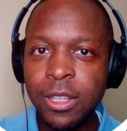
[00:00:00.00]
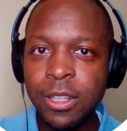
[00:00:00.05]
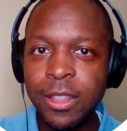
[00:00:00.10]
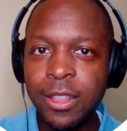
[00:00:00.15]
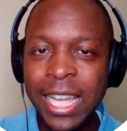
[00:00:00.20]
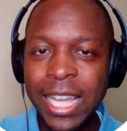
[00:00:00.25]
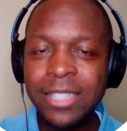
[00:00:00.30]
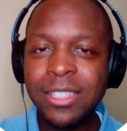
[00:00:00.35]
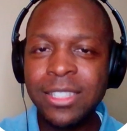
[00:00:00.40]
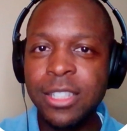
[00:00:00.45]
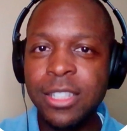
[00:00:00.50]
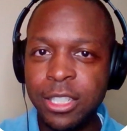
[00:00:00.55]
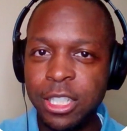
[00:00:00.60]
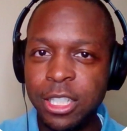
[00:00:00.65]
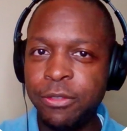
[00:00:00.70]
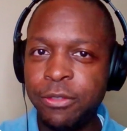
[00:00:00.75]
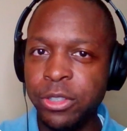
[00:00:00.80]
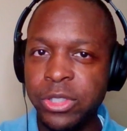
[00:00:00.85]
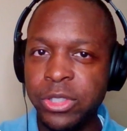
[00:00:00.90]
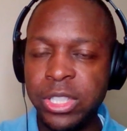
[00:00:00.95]
That's the
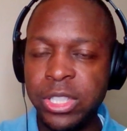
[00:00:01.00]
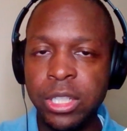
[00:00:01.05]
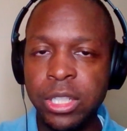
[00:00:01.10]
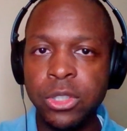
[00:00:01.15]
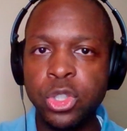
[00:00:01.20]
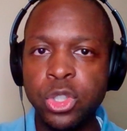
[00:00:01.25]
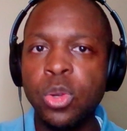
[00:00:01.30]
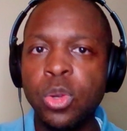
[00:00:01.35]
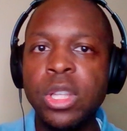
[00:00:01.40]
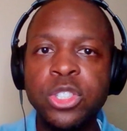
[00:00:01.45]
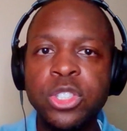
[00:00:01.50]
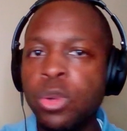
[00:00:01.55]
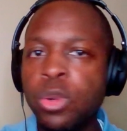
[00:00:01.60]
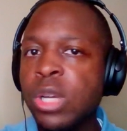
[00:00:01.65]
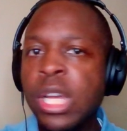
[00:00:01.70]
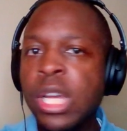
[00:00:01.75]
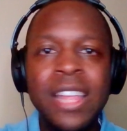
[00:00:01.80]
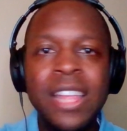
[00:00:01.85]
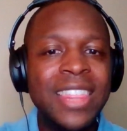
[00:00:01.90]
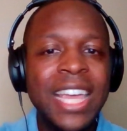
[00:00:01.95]
difference here. So, so
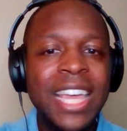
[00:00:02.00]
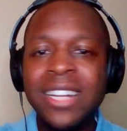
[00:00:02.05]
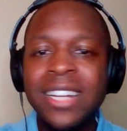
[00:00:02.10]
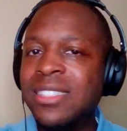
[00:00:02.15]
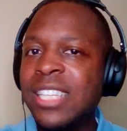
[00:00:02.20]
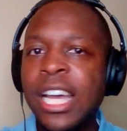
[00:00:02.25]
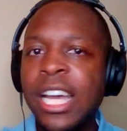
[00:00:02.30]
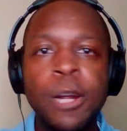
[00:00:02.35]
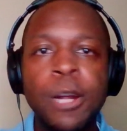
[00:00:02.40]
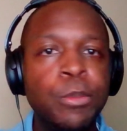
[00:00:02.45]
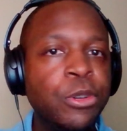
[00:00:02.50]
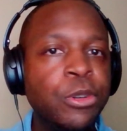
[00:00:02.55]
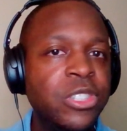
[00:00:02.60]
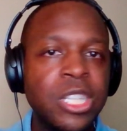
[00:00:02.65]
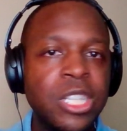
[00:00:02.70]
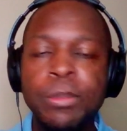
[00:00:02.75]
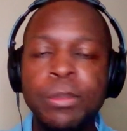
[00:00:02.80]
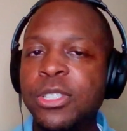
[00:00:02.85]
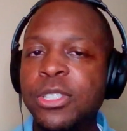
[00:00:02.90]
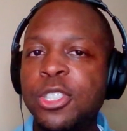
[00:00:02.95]
that entire
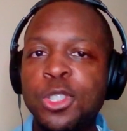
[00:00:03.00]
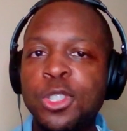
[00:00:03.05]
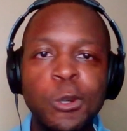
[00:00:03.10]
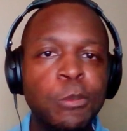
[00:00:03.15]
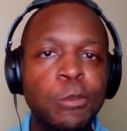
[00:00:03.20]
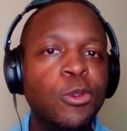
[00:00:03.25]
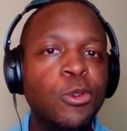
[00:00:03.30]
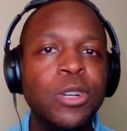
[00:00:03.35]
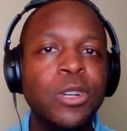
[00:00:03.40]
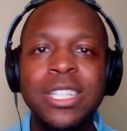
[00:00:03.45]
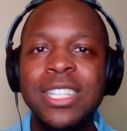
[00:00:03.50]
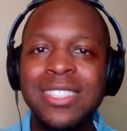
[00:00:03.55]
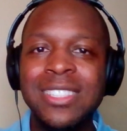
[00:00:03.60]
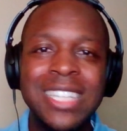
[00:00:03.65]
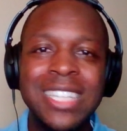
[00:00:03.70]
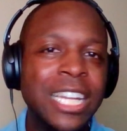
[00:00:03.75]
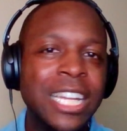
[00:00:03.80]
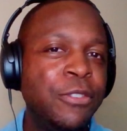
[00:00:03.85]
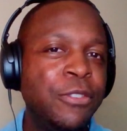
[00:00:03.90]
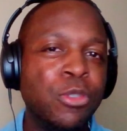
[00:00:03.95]
presuppositional point is
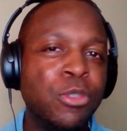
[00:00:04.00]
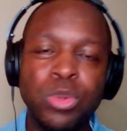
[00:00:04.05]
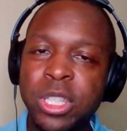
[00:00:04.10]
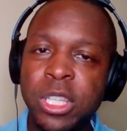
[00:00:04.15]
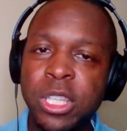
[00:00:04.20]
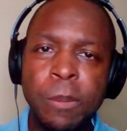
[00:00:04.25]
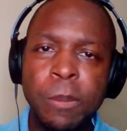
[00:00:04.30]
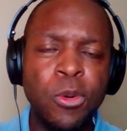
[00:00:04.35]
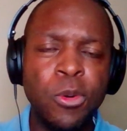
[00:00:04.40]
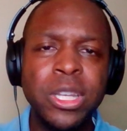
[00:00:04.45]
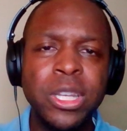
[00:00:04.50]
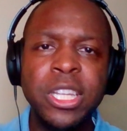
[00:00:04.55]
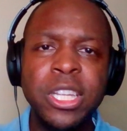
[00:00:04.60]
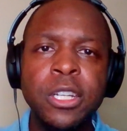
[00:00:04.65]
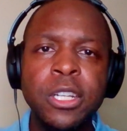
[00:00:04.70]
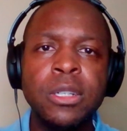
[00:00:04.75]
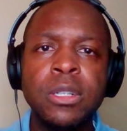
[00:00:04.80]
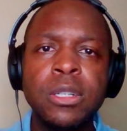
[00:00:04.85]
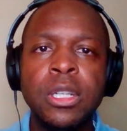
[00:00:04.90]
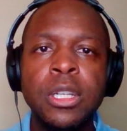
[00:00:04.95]
not even really a point
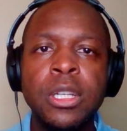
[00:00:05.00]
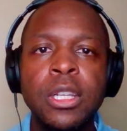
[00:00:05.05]
here.